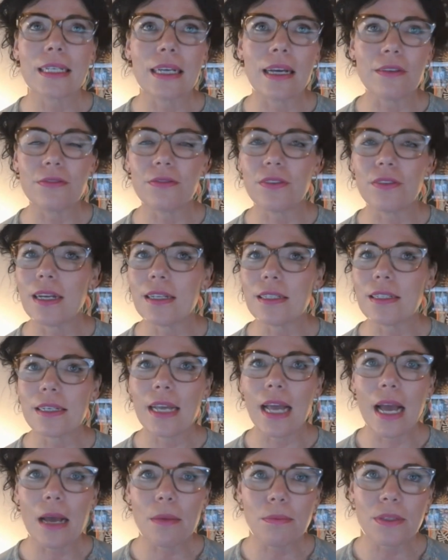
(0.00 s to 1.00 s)
and I
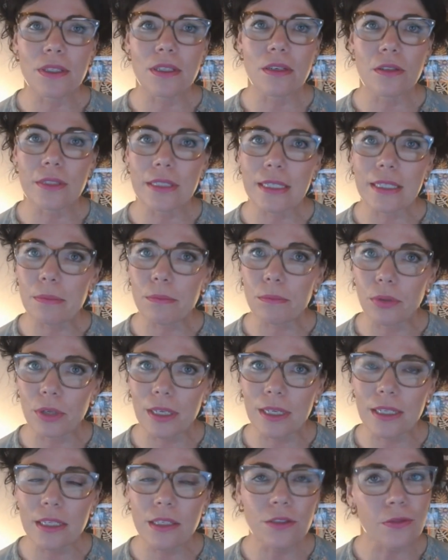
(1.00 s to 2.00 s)
find it absolutely
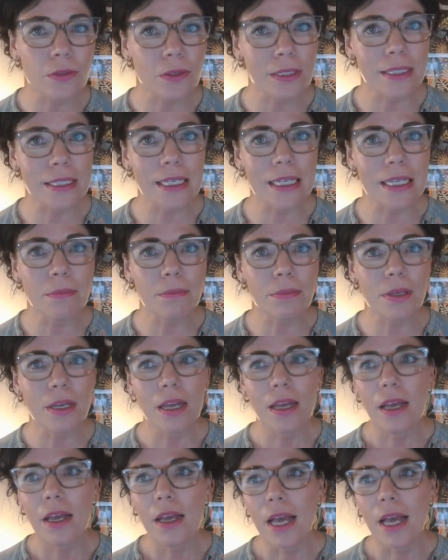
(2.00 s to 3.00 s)
brilliant for sleep